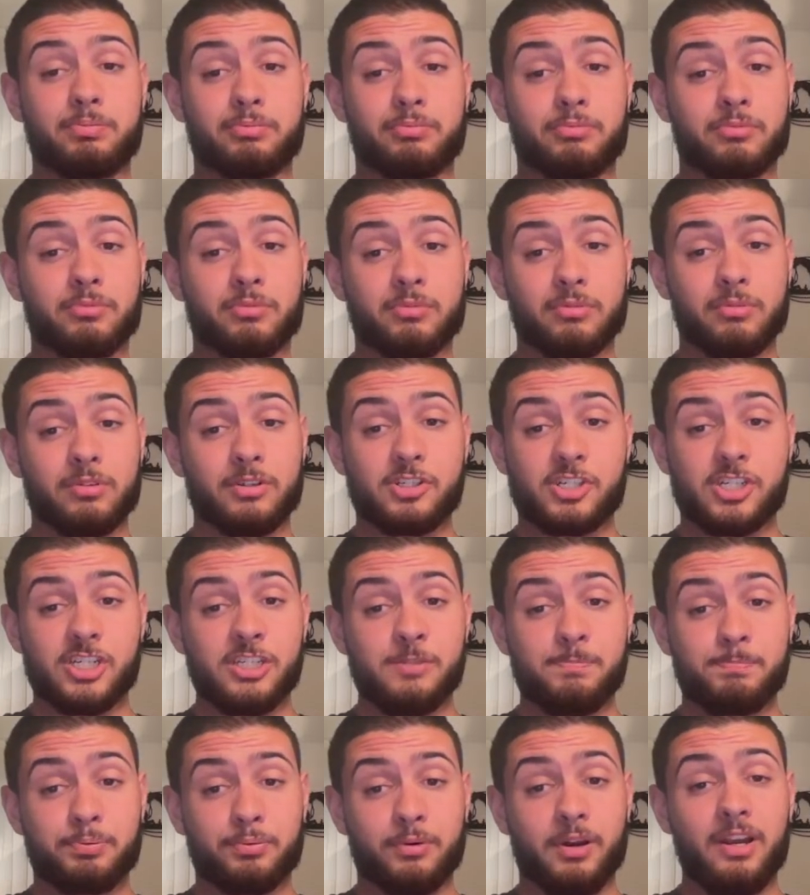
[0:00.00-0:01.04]
or
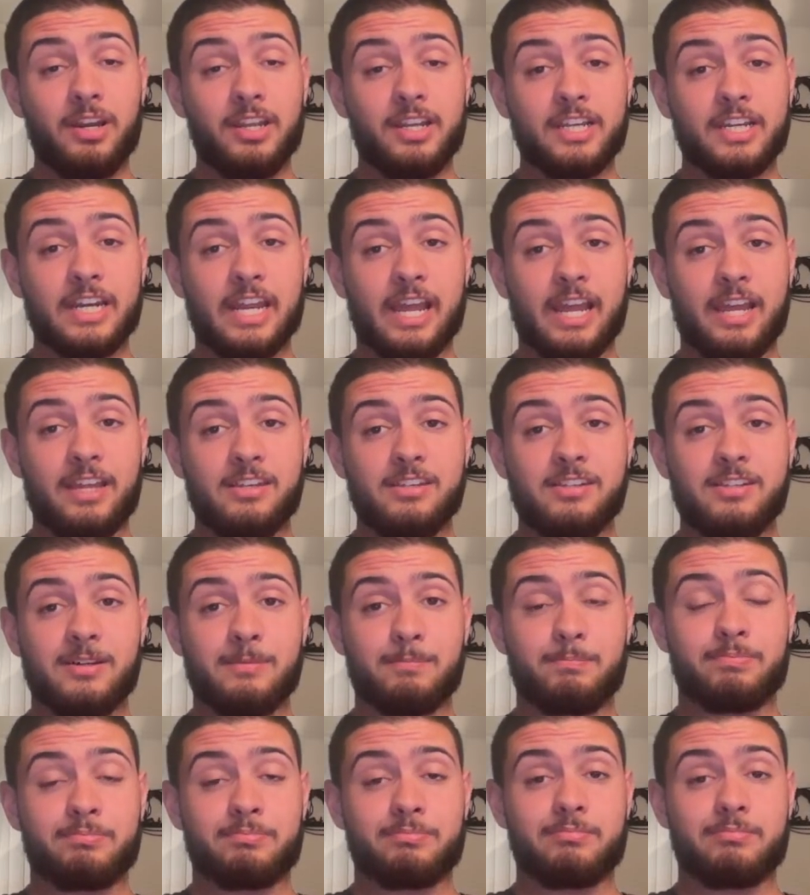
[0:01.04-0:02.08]
she's probably going to end
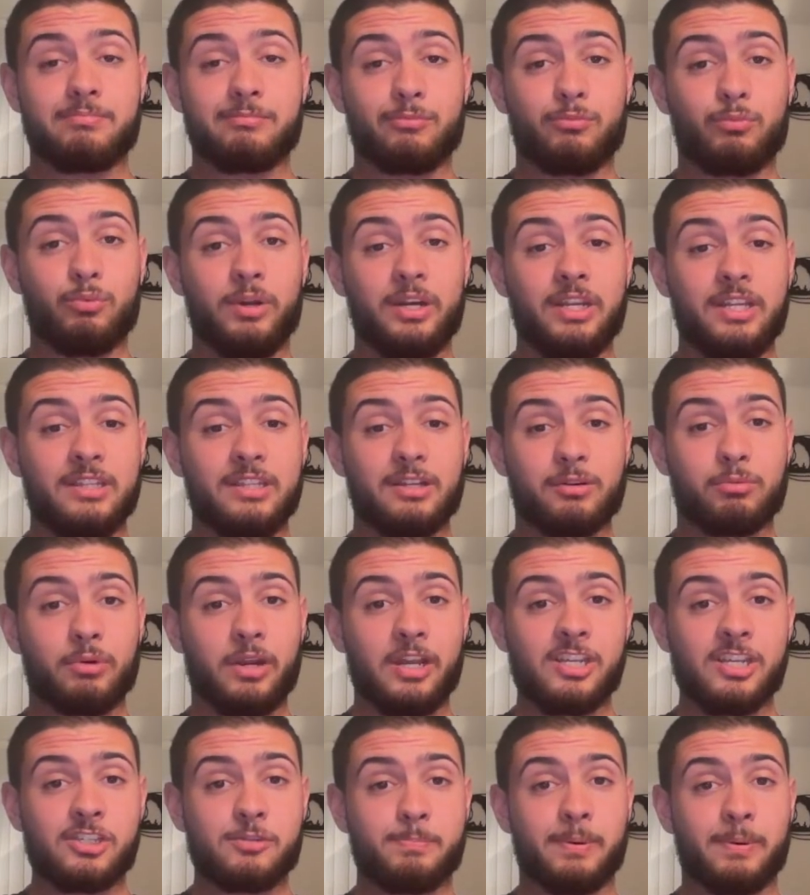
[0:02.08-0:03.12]
up winning the
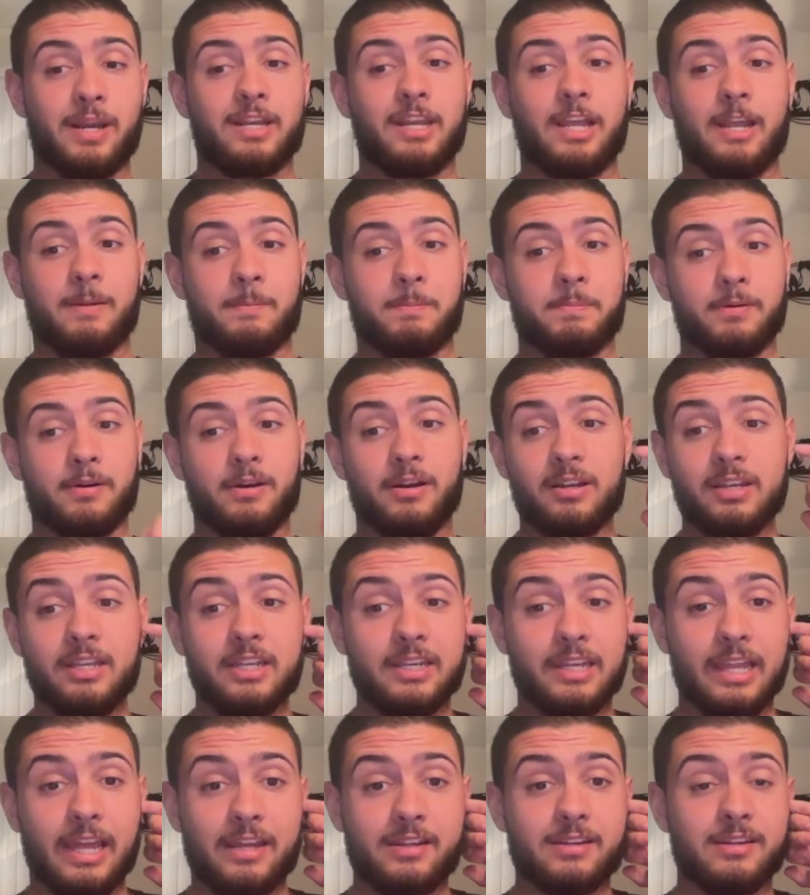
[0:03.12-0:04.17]
race by like probably
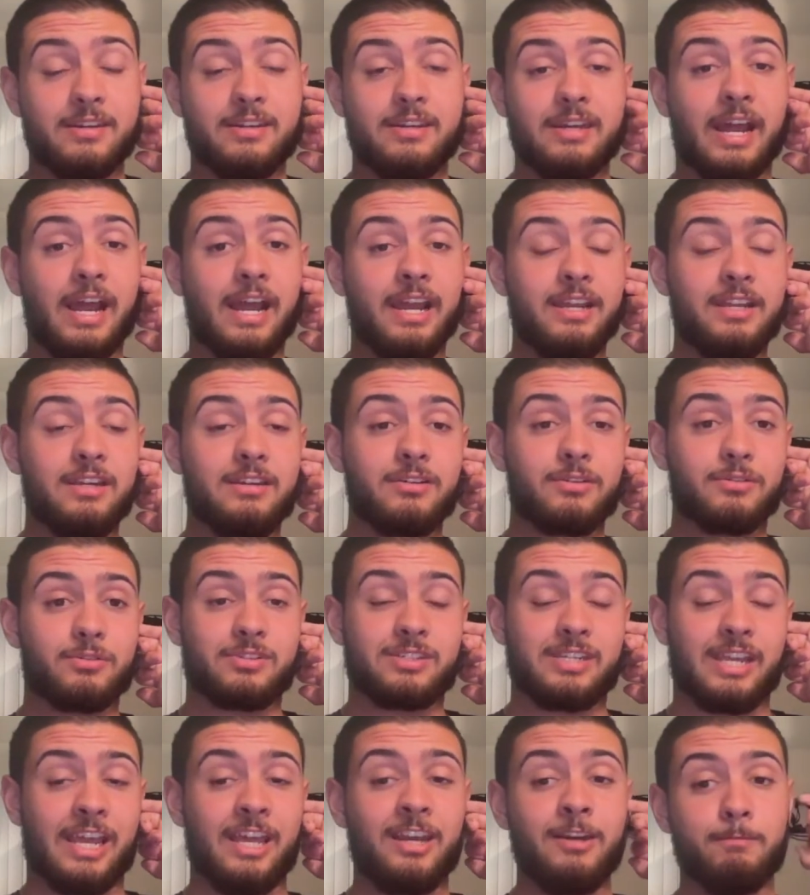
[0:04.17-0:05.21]
like 9 or
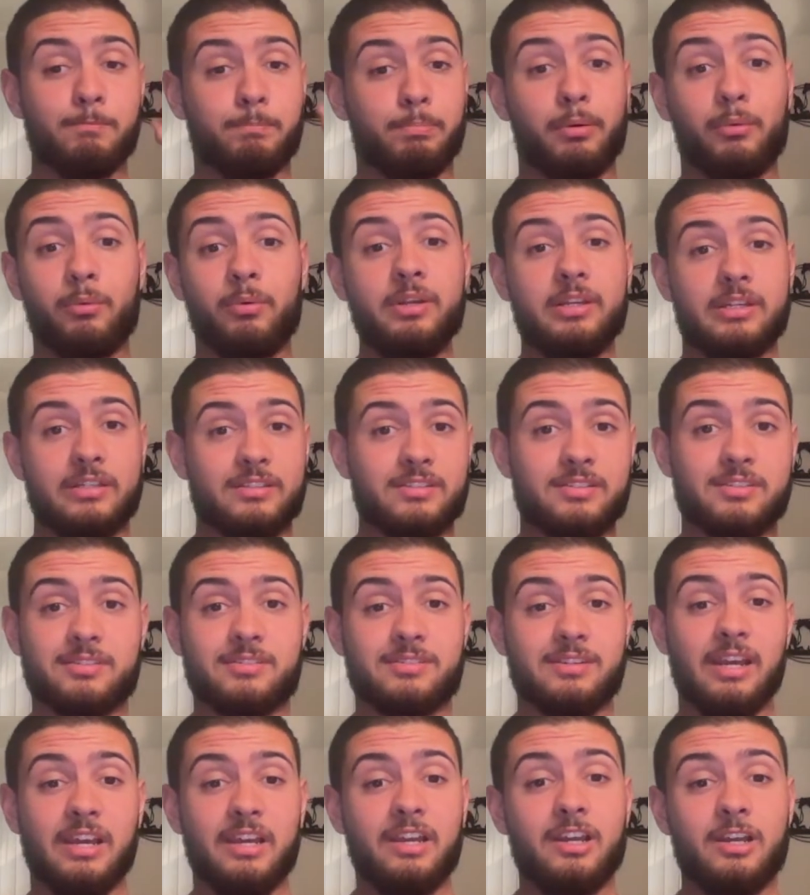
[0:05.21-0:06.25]
10
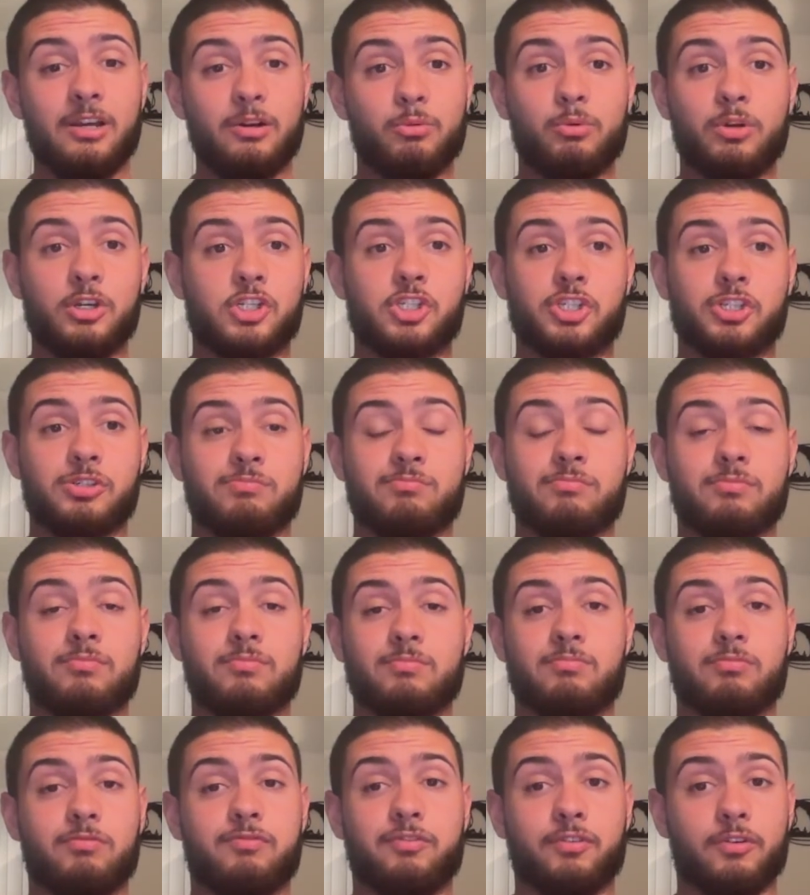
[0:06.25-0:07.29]
points, which
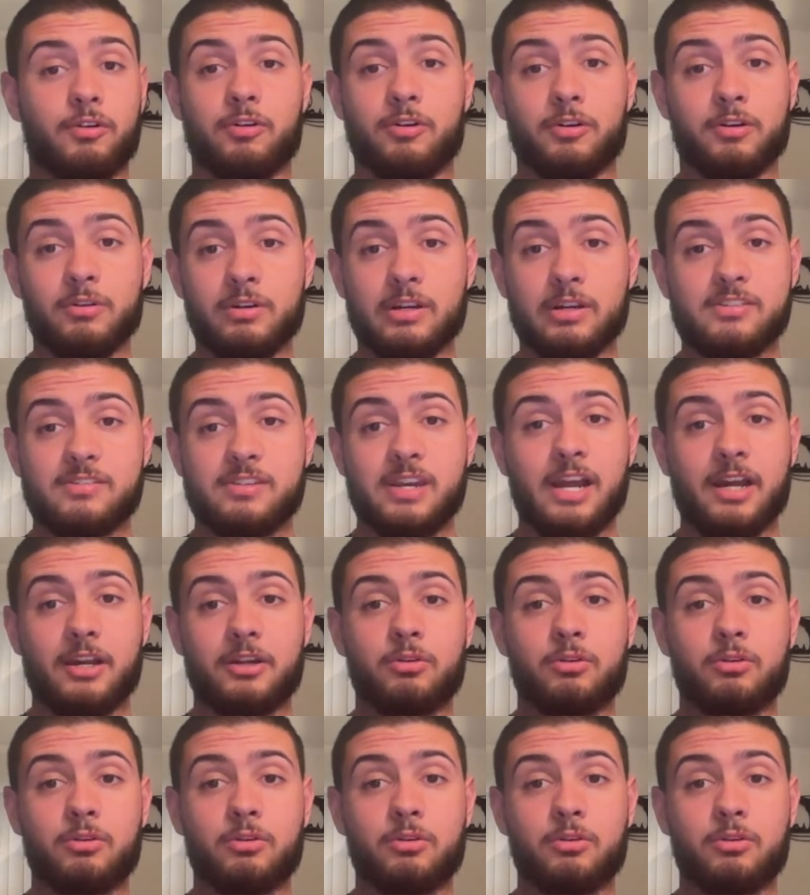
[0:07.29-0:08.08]
for her is not